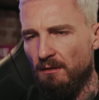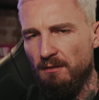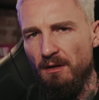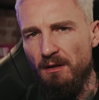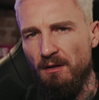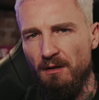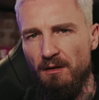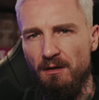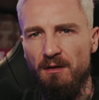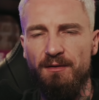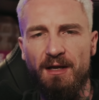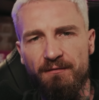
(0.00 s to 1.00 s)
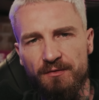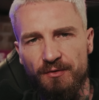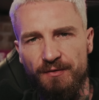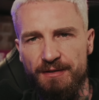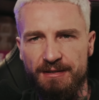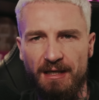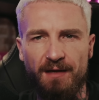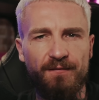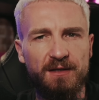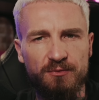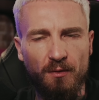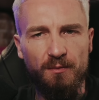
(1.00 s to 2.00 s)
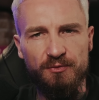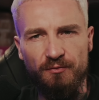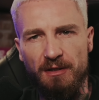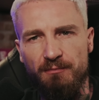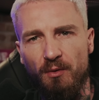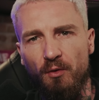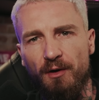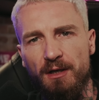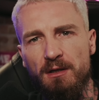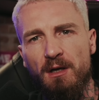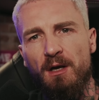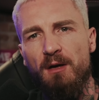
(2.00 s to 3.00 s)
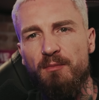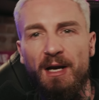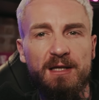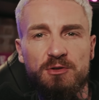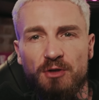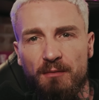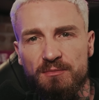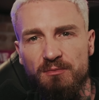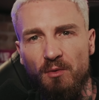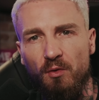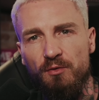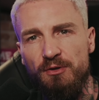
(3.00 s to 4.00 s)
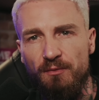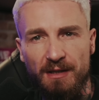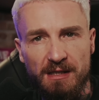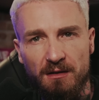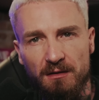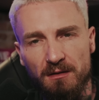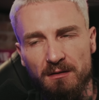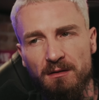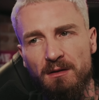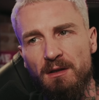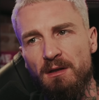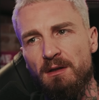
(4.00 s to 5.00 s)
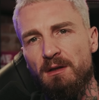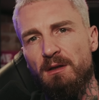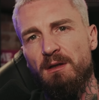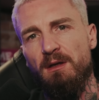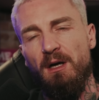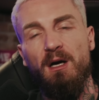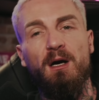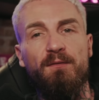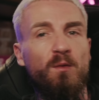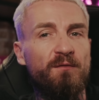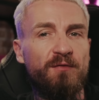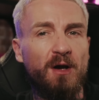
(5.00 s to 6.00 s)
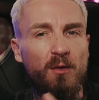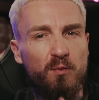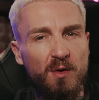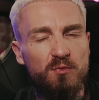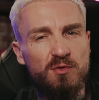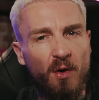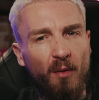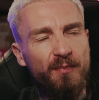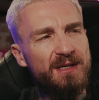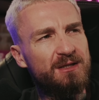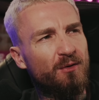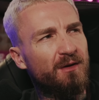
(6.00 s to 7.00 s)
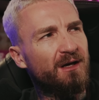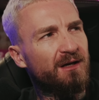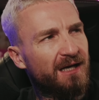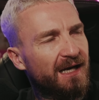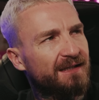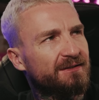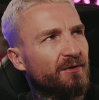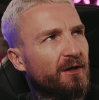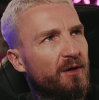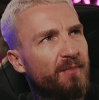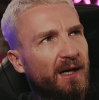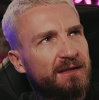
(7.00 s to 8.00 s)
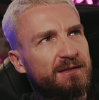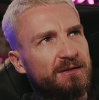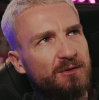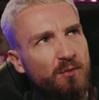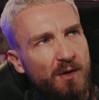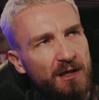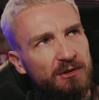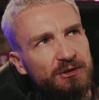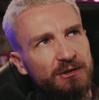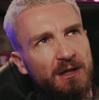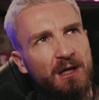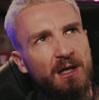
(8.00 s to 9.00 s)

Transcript: Never do this again. This one was really boring. Play the drums more, you idiot. The one thing I will not be doing unless I go back to Twitch